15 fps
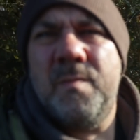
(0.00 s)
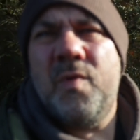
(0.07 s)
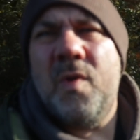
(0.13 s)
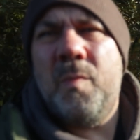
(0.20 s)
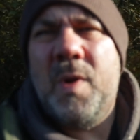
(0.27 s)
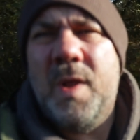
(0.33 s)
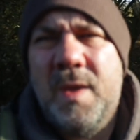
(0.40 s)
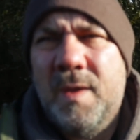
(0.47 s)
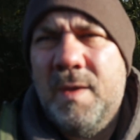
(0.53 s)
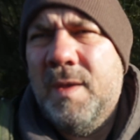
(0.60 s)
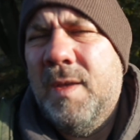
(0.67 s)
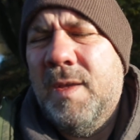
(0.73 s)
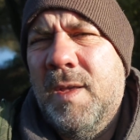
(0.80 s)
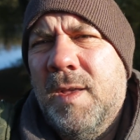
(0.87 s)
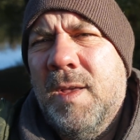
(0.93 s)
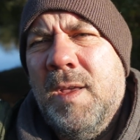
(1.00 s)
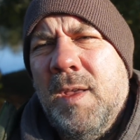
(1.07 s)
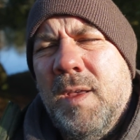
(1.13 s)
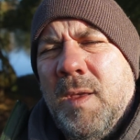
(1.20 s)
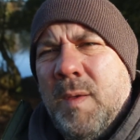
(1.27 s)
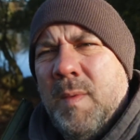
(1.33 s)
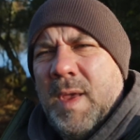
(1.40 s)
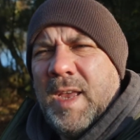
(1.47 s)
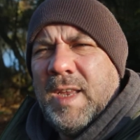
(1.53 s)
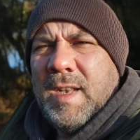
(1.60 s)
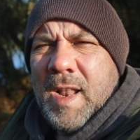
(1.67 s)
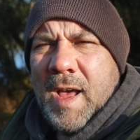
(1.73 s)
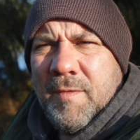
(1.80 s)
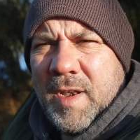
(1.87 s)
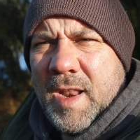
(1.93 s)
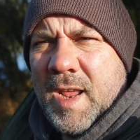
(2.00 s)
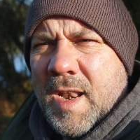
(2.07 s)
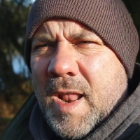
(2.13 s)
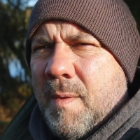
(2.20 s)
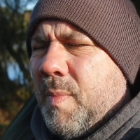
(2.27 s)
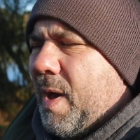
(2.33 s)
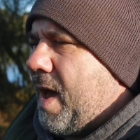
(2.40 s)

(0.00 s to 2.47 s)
him probably. He's loving it in that